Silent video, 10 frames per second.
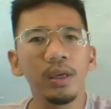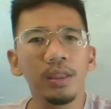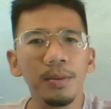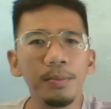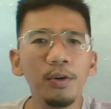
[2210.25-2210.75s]

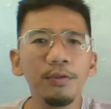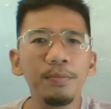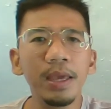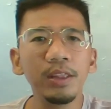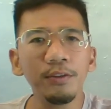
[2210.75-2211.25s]
with
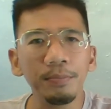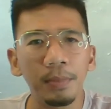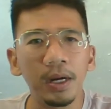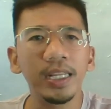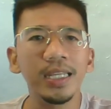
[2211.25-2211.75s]
the
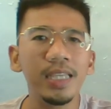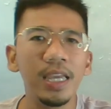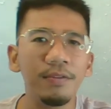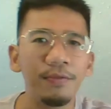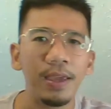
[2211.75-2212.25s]
movement of
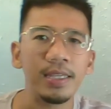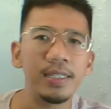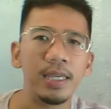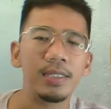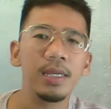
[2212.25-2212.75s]
bodies
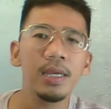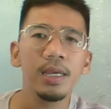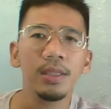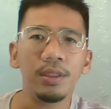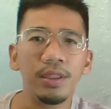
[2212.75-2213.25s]
and
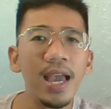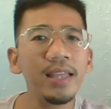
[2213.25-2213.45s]
faces.